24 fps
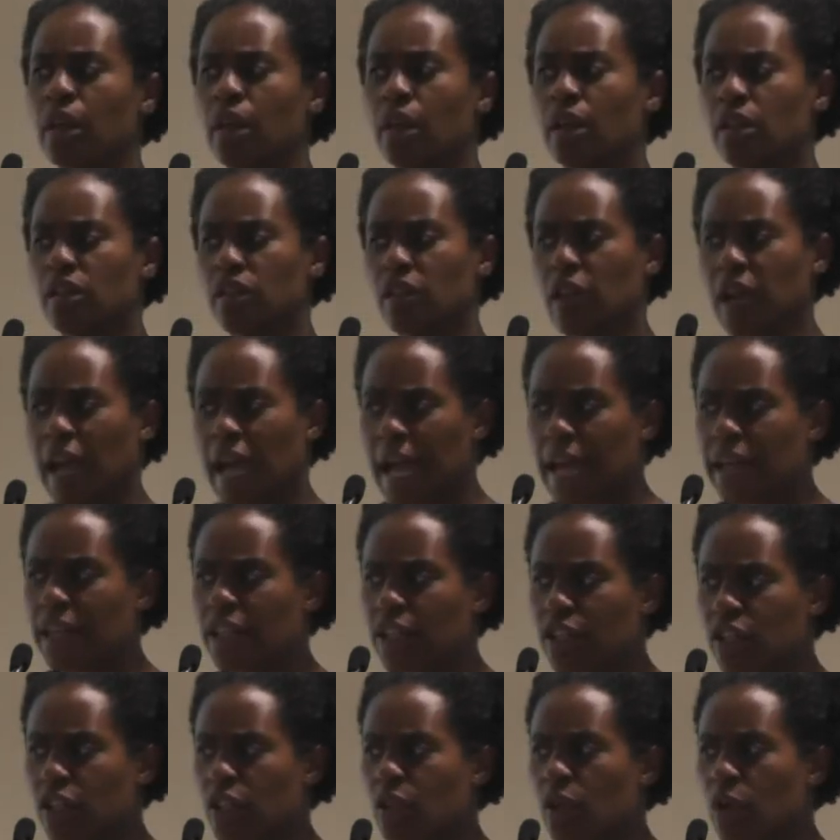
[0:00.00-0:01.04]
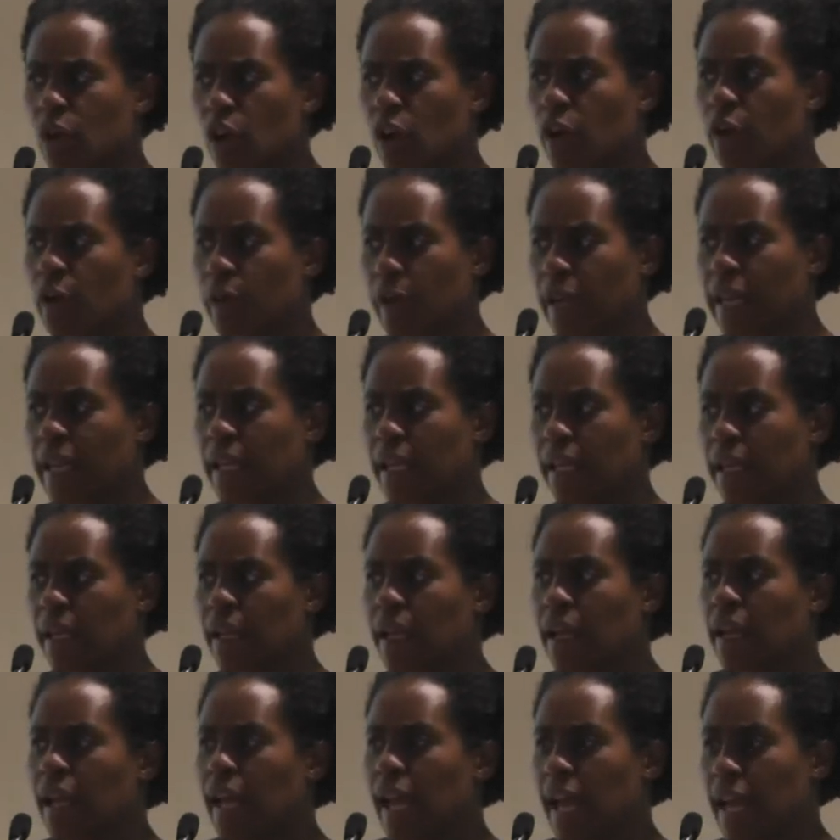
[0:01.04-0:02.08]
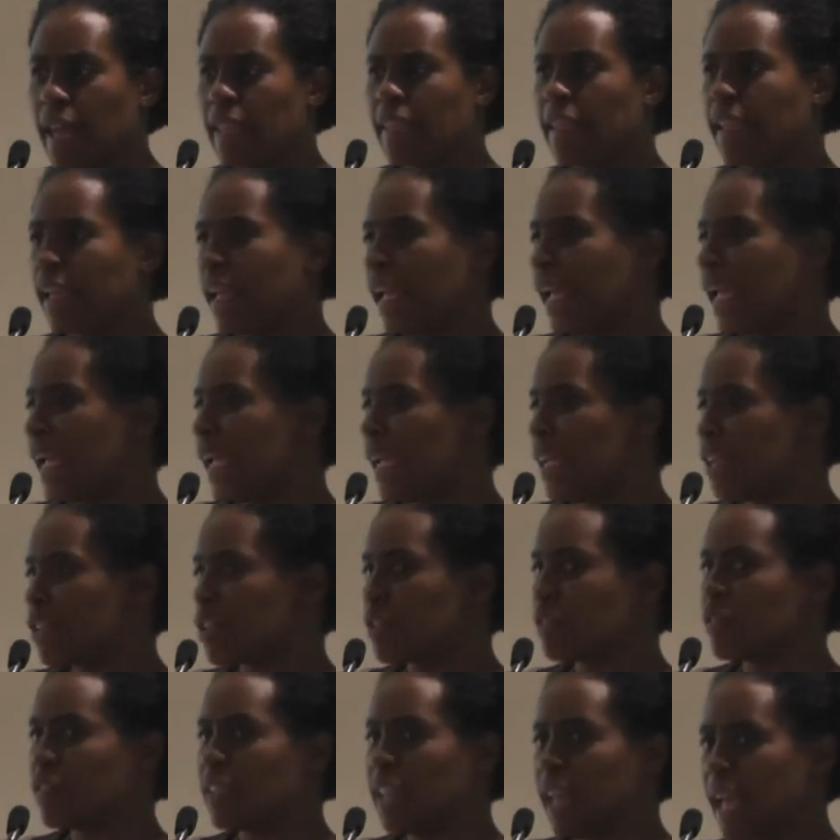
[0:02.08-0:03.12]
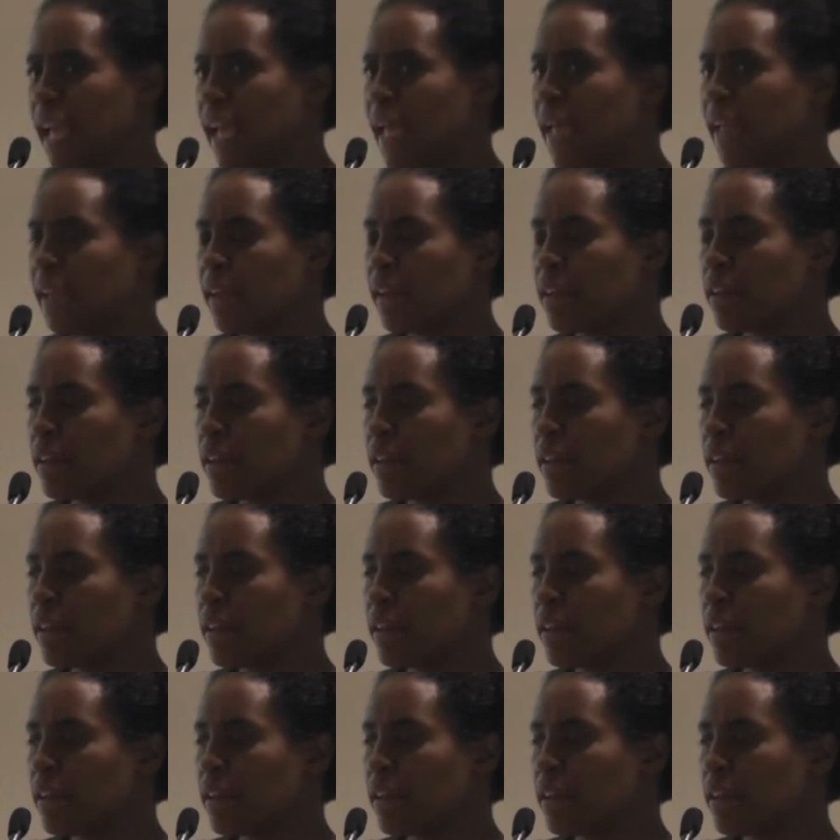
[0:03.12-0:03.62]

So how did you already, at the age of 10,